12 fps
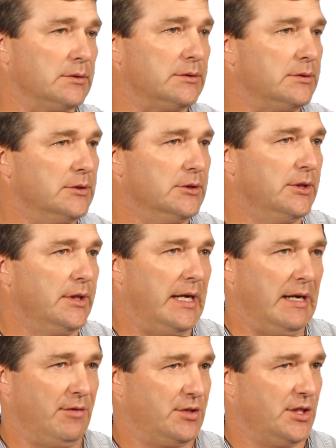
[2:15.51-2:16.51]
And
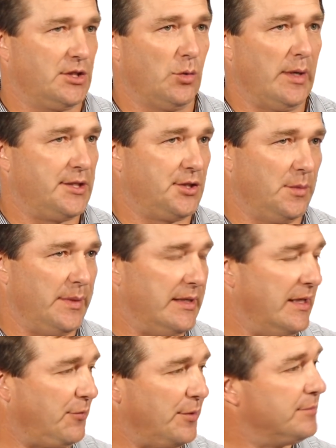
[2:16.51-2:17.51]
every situation will be
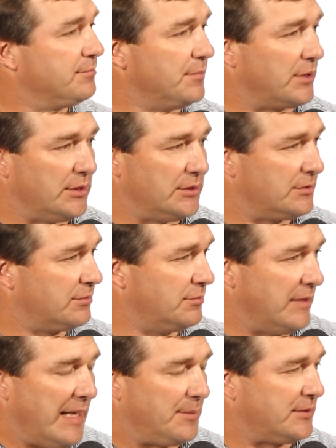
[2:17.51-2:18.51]
different because
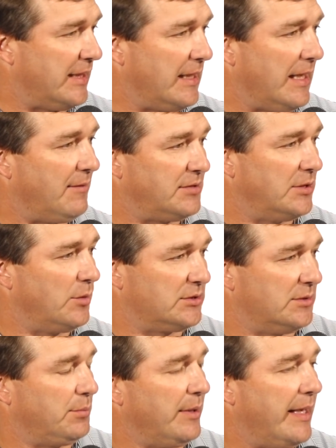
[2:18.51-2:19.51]
App State obviously
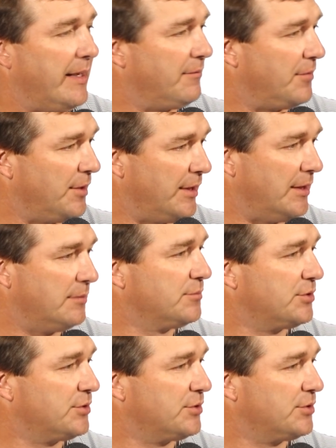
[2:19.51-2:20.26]
wasn't planning for him.